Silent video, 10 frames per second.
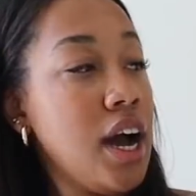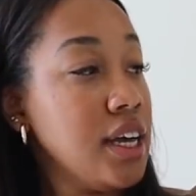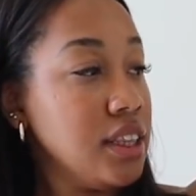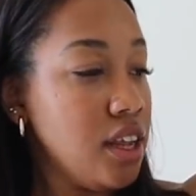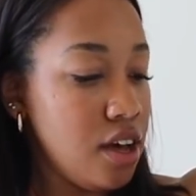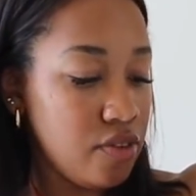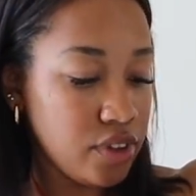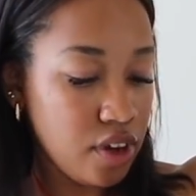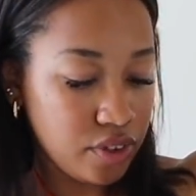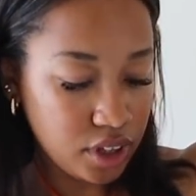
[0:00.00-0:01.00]
I love,
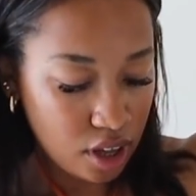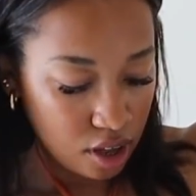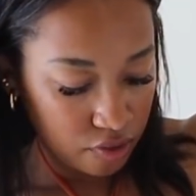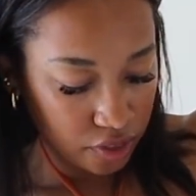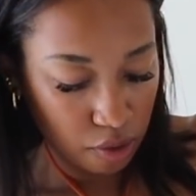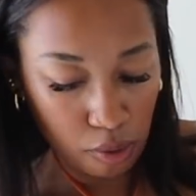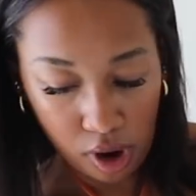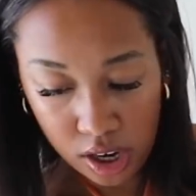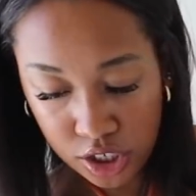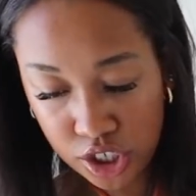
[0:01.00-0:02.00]
love, love the
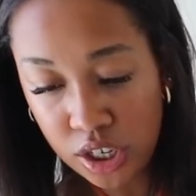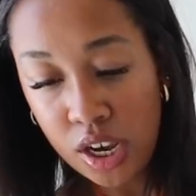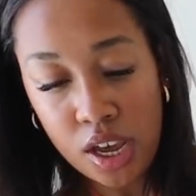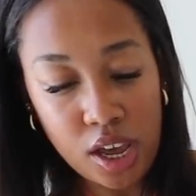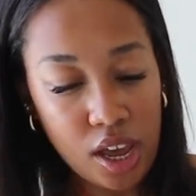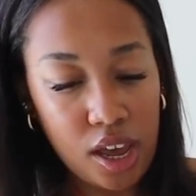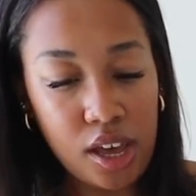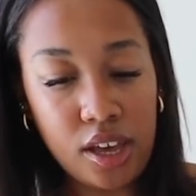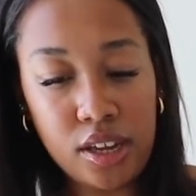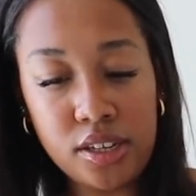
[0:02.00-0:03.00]
wash.
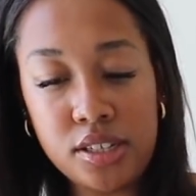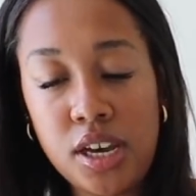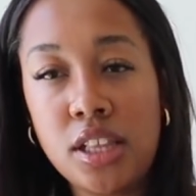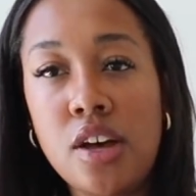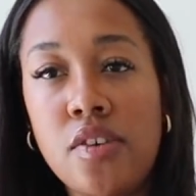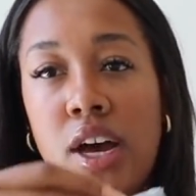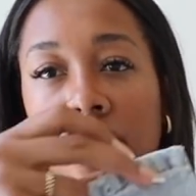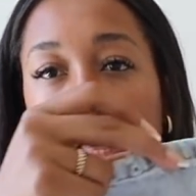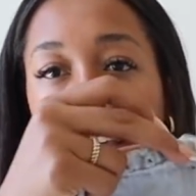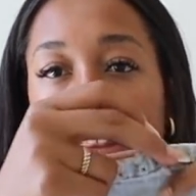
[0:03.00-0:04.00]
And I love kind
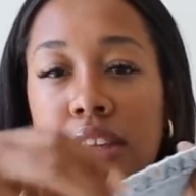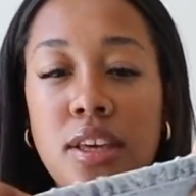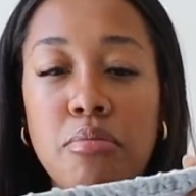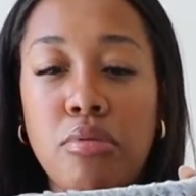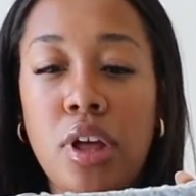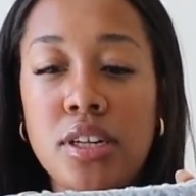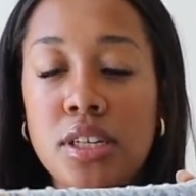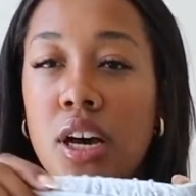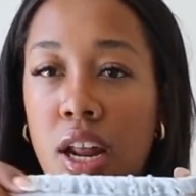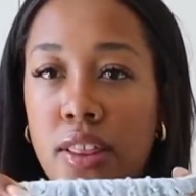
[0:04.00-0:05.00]
of like the blunt
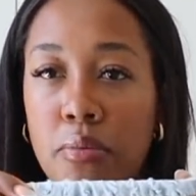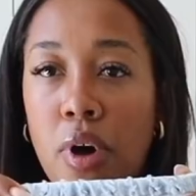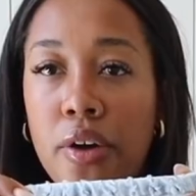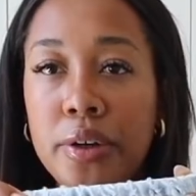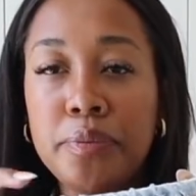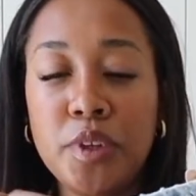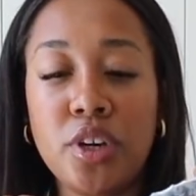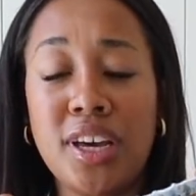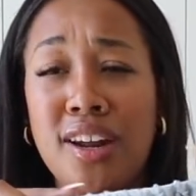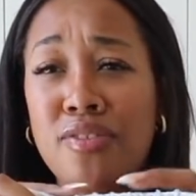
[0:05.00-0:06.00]
cut at the bottom. You
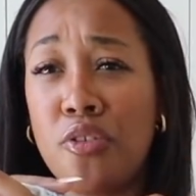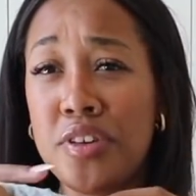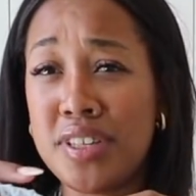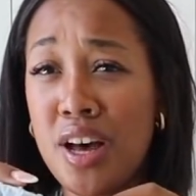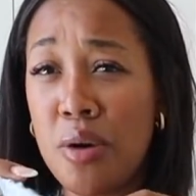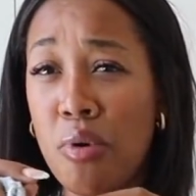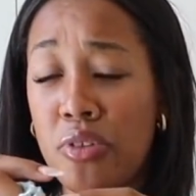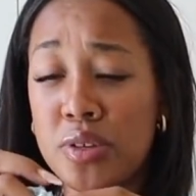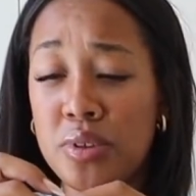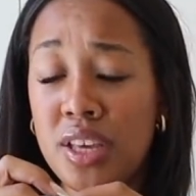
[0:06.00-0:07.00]
can kind of fold these up, wear
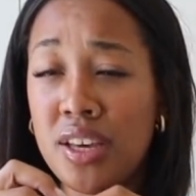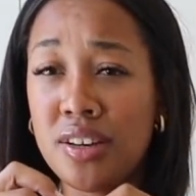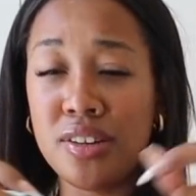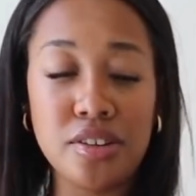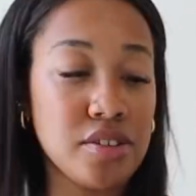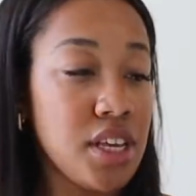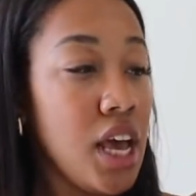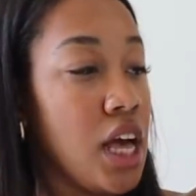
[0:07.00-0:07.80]
these with heels.